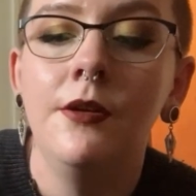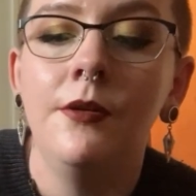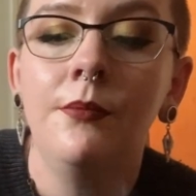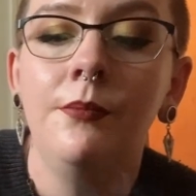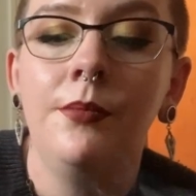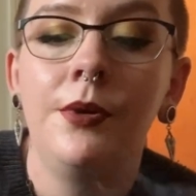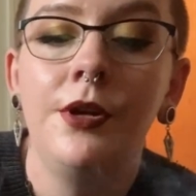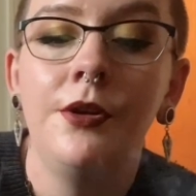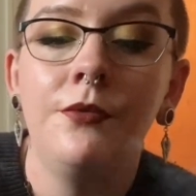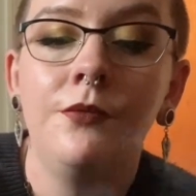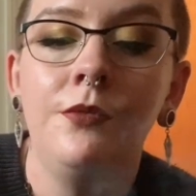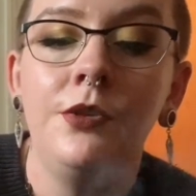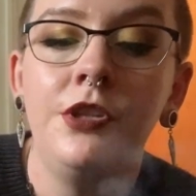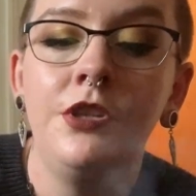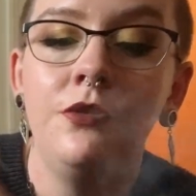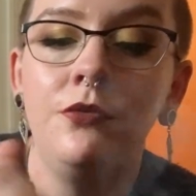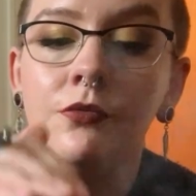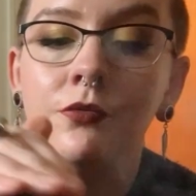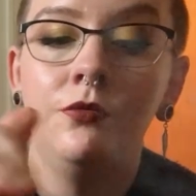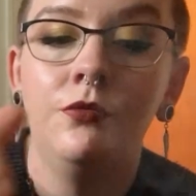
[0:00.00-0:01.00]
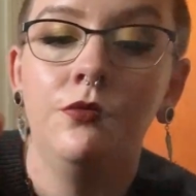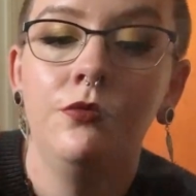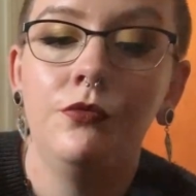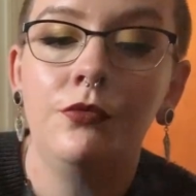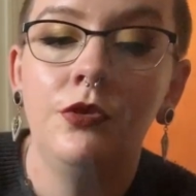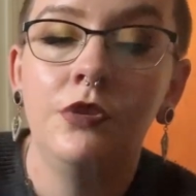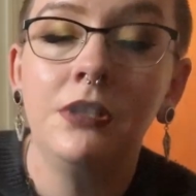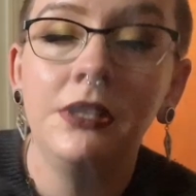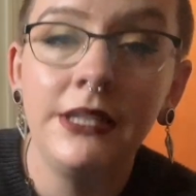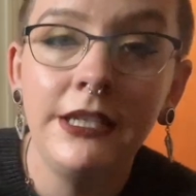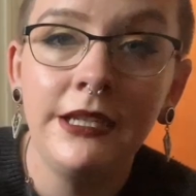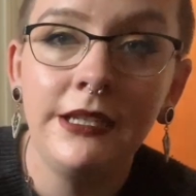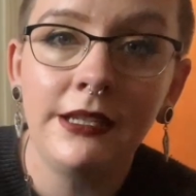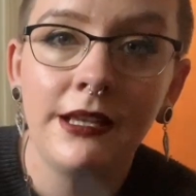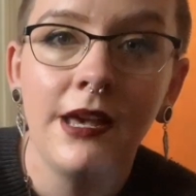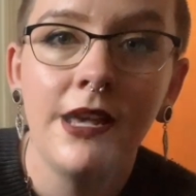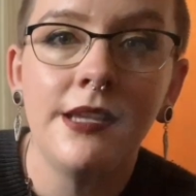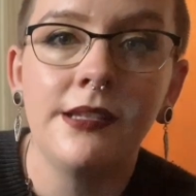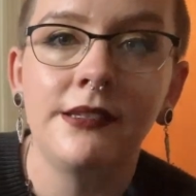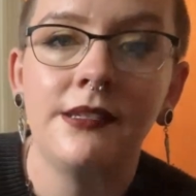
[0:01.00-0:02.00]
But when you clean
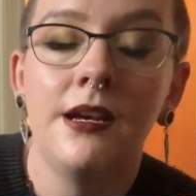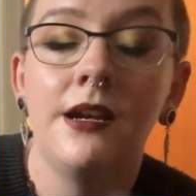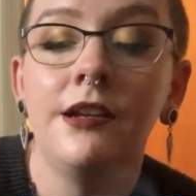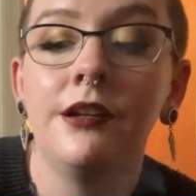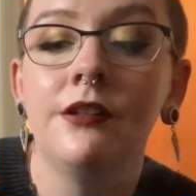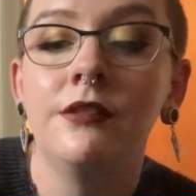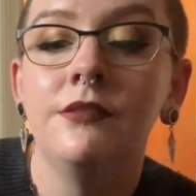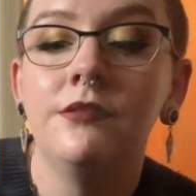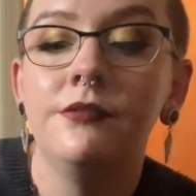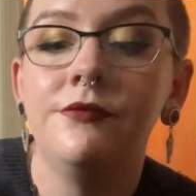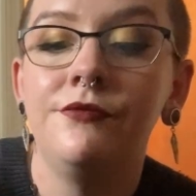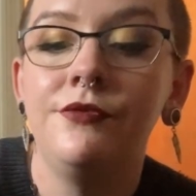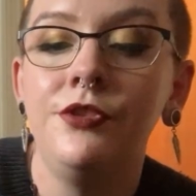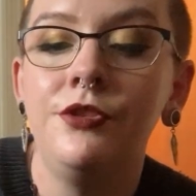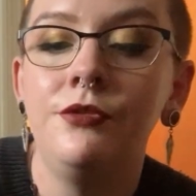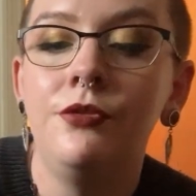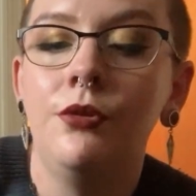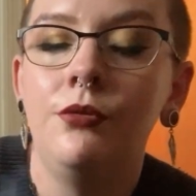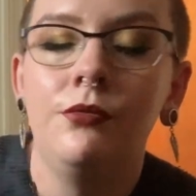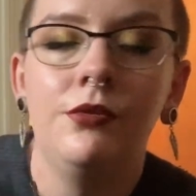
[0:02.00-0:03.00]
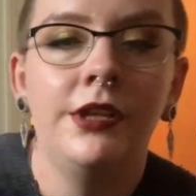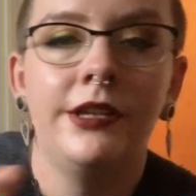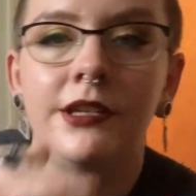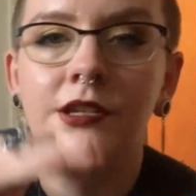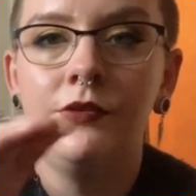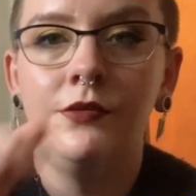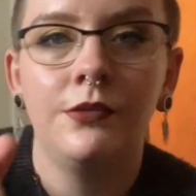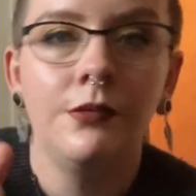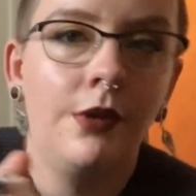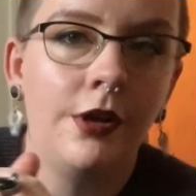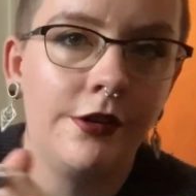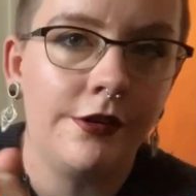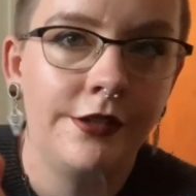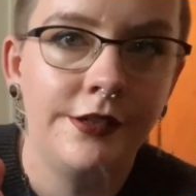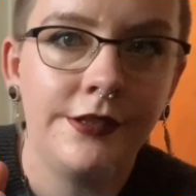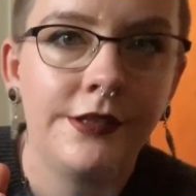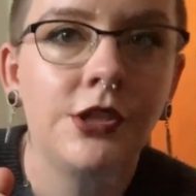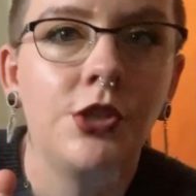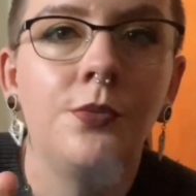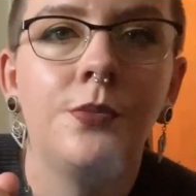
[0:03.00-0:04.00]
cast iron, you don't like use water
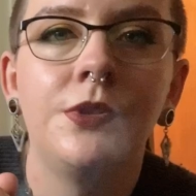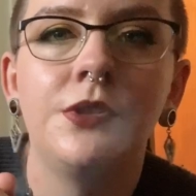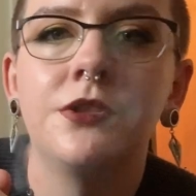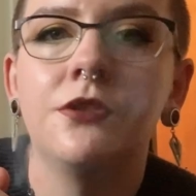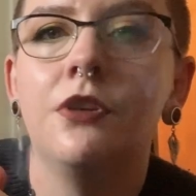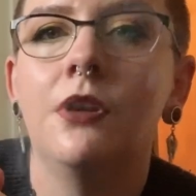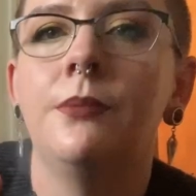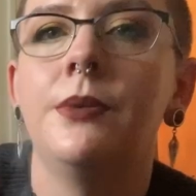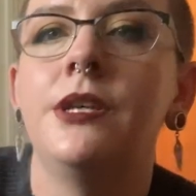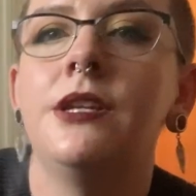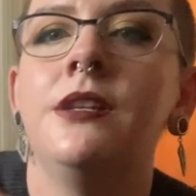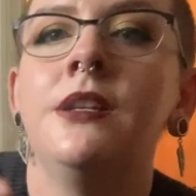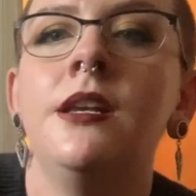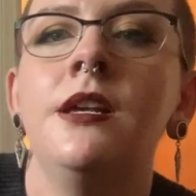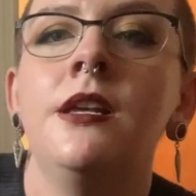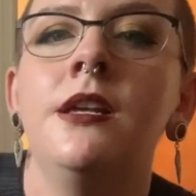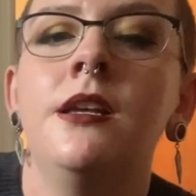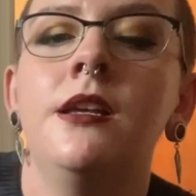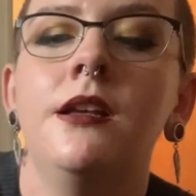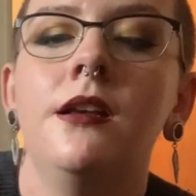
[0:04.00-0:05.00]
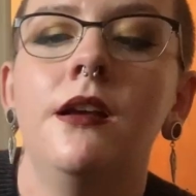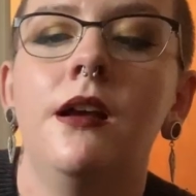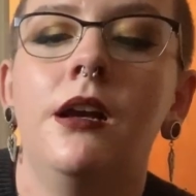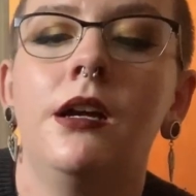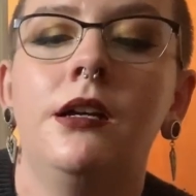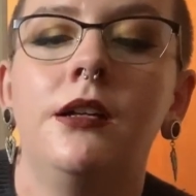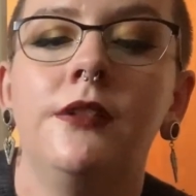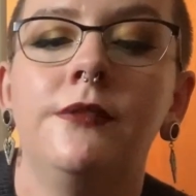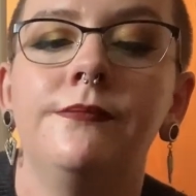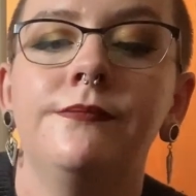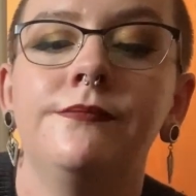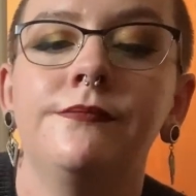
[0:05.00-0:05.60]
and soap and scrub it. Um,